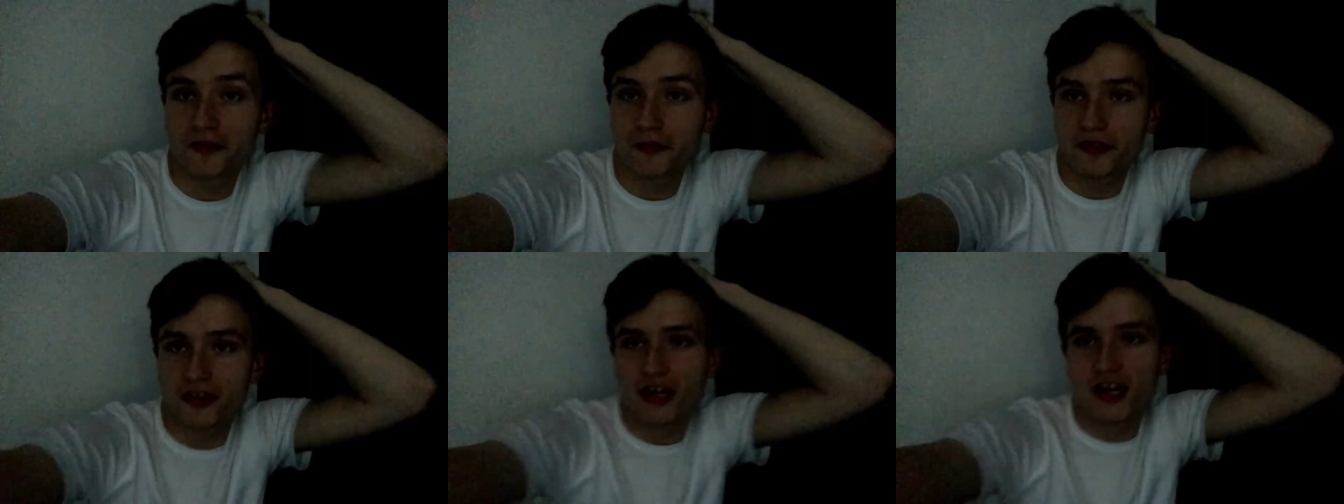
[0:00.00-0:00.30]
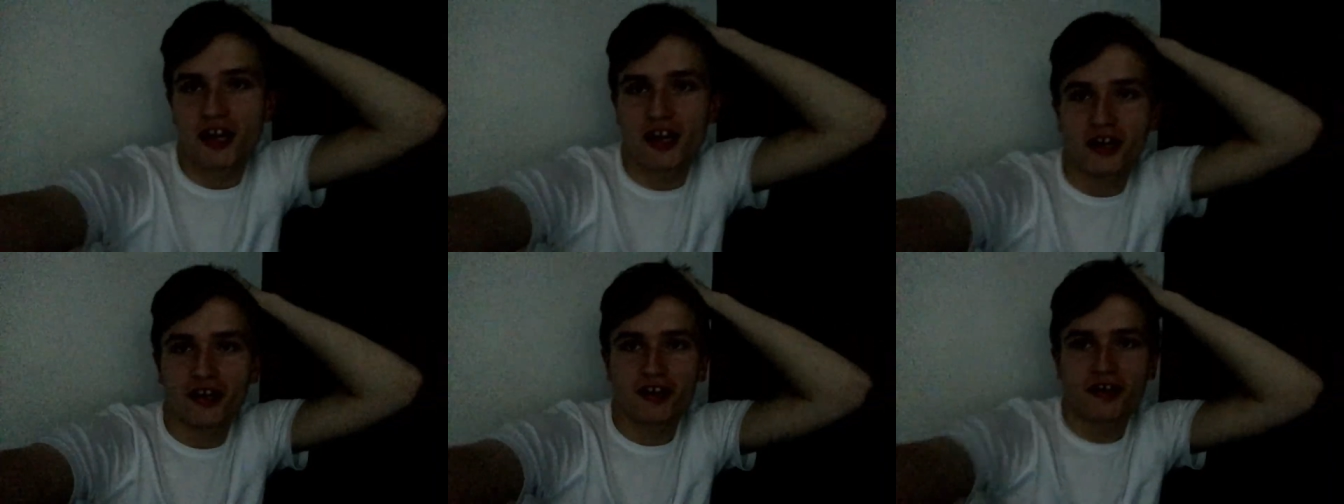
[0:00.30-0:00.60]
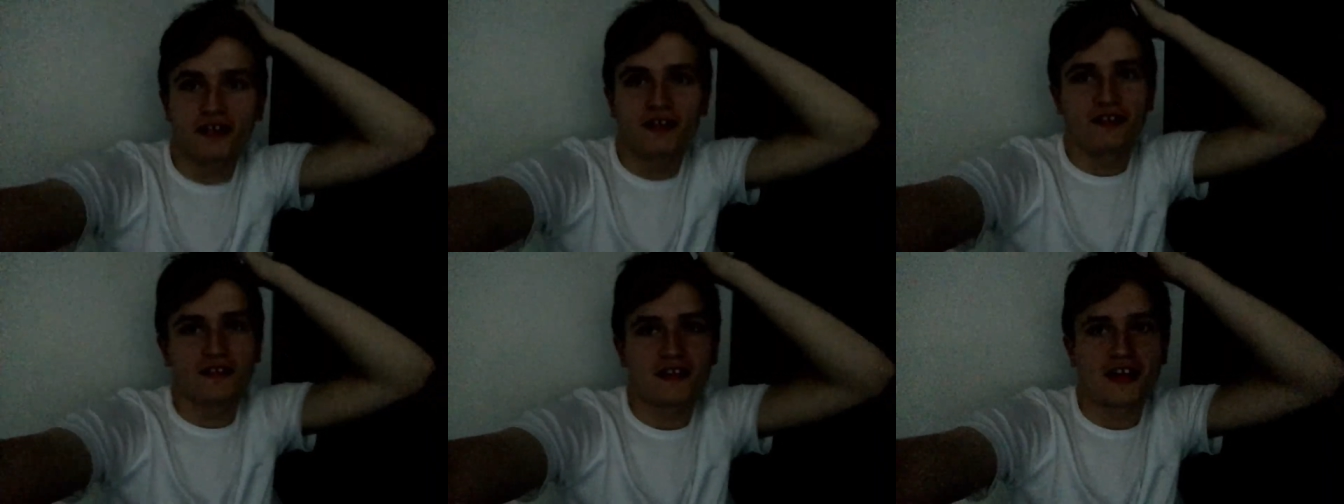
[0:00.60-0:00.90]
up,
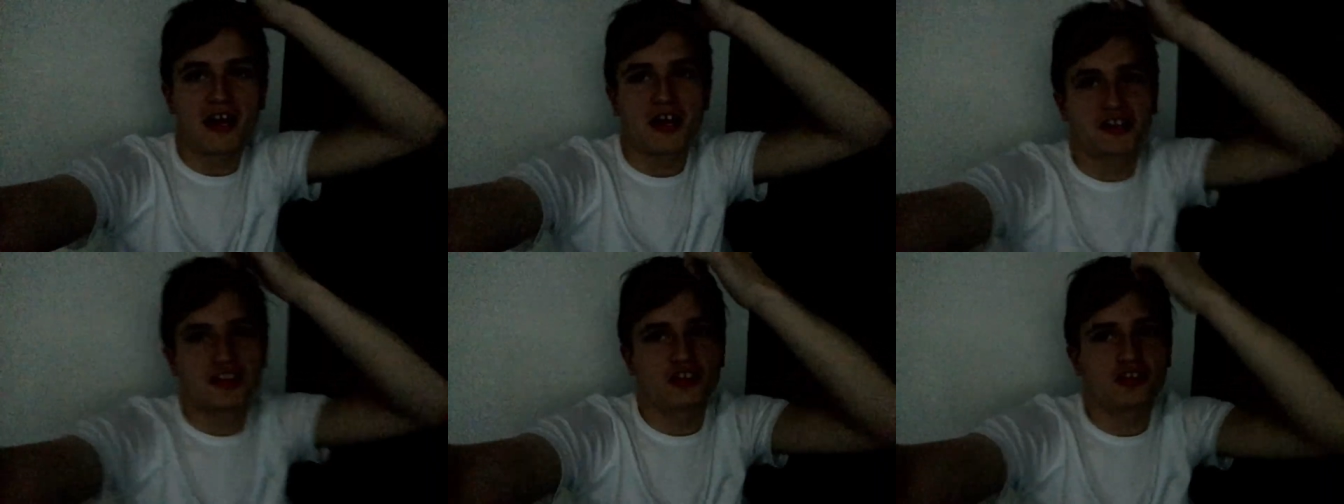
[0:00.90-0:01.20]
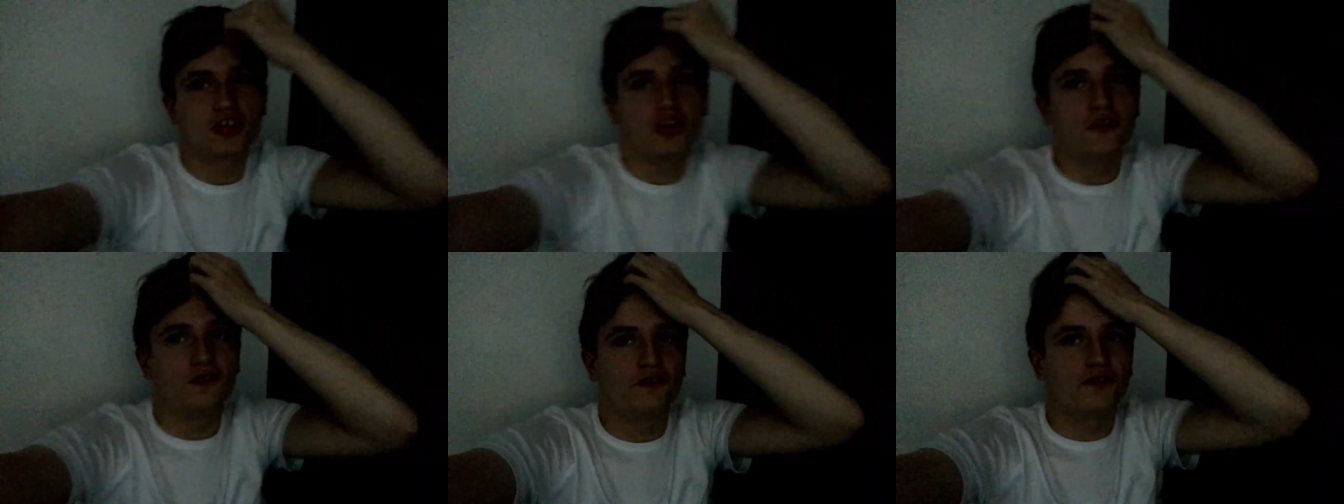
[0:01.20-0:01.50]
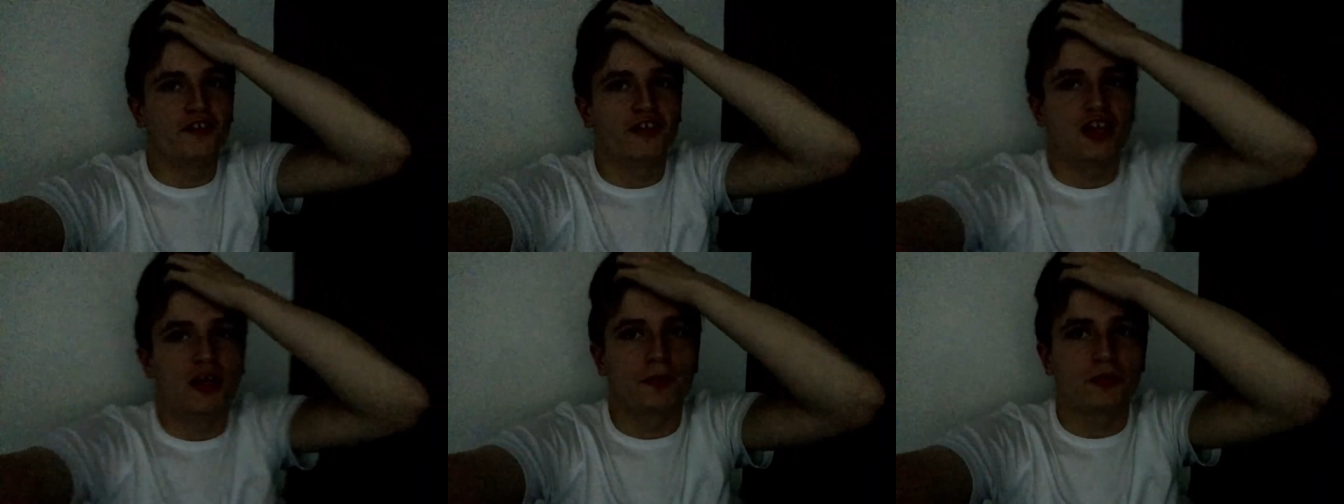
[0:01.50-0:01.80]
guys? I did not
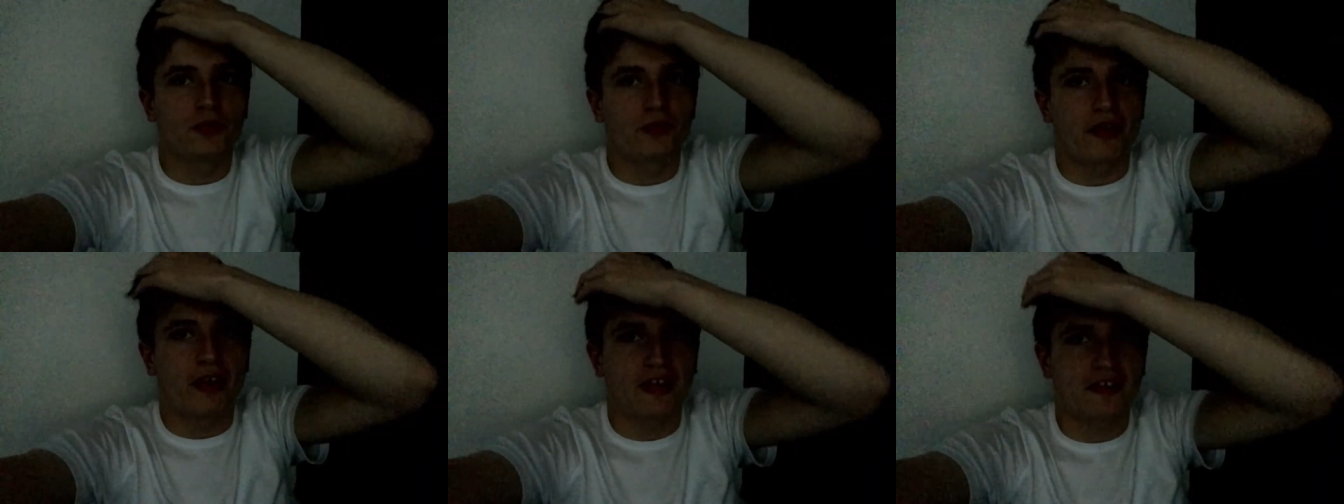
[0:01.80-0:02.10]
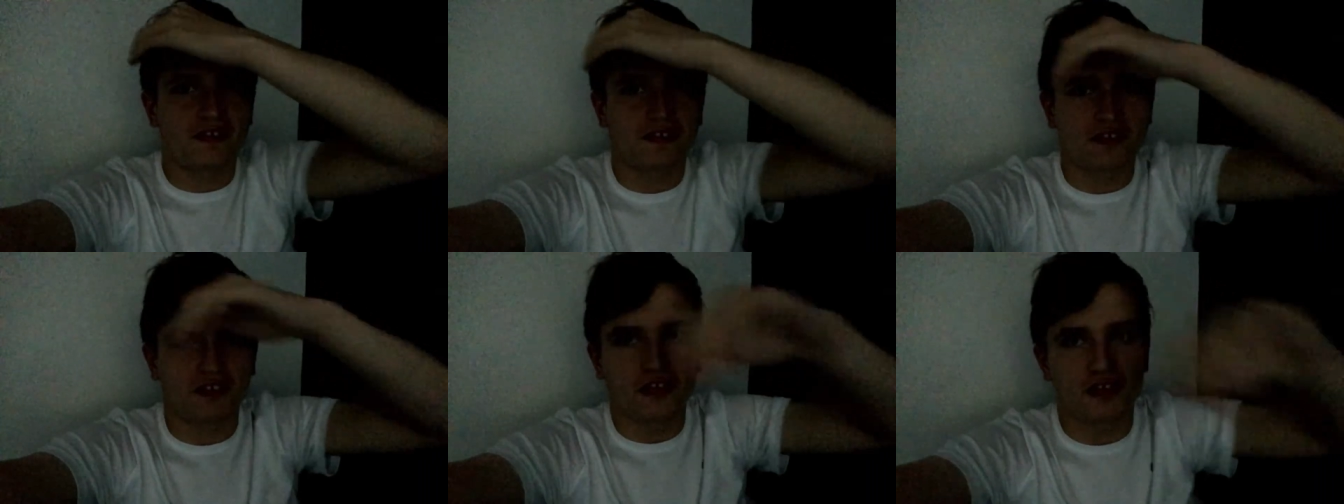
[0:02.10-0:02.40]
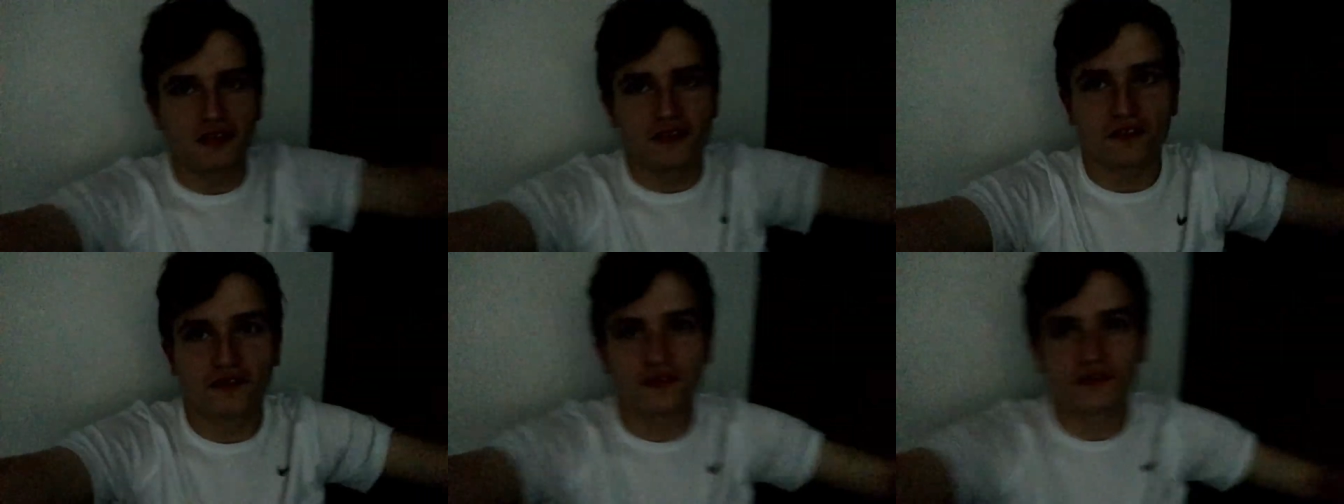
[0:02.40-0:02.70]
film the rest
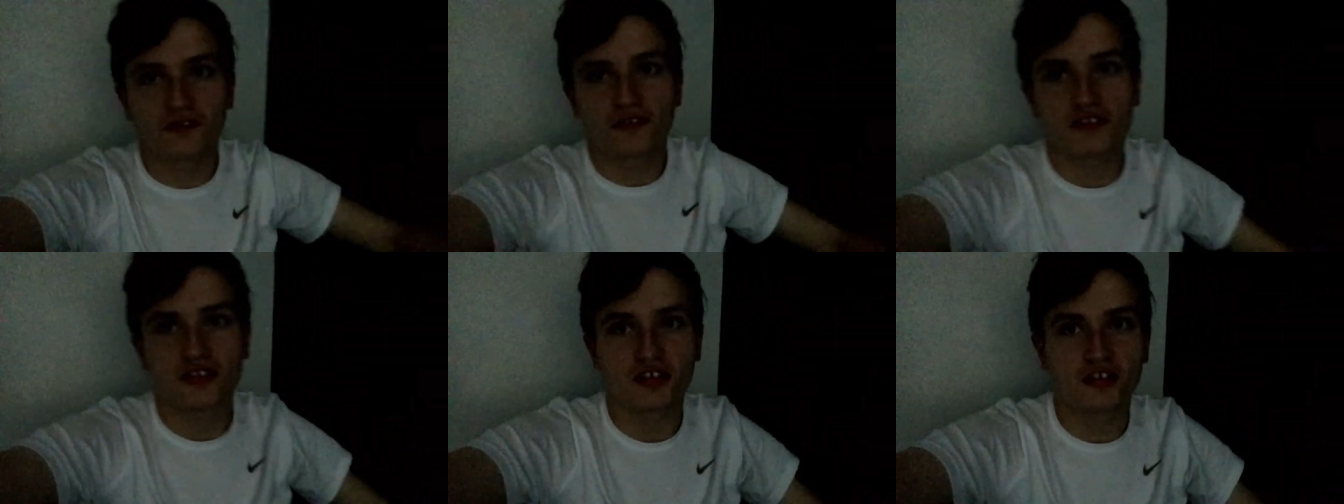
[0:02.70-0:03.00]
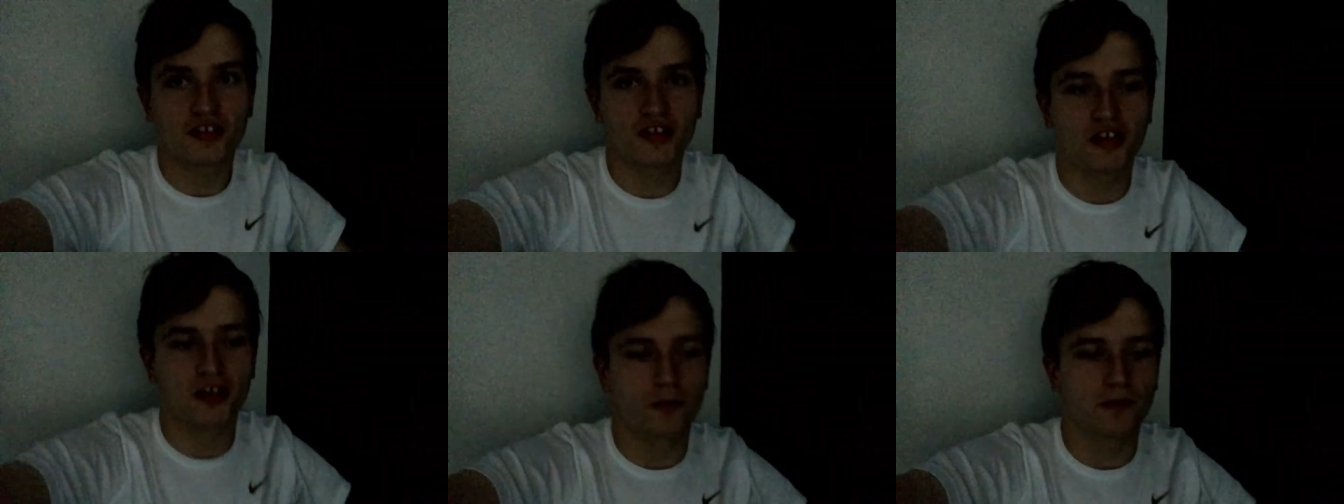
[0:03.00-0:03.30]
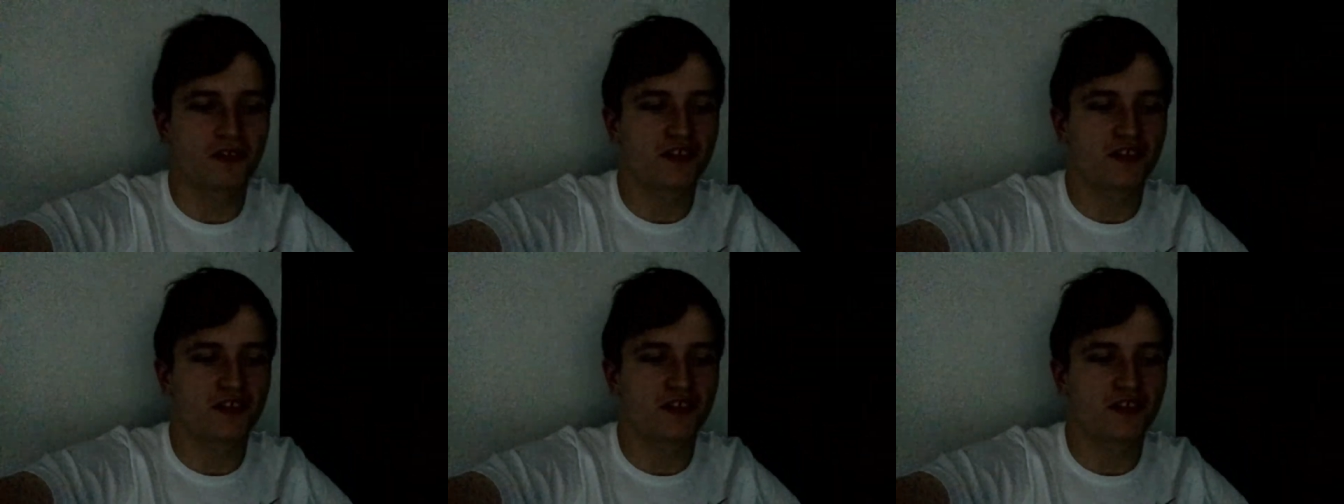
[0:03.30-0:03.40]
of um,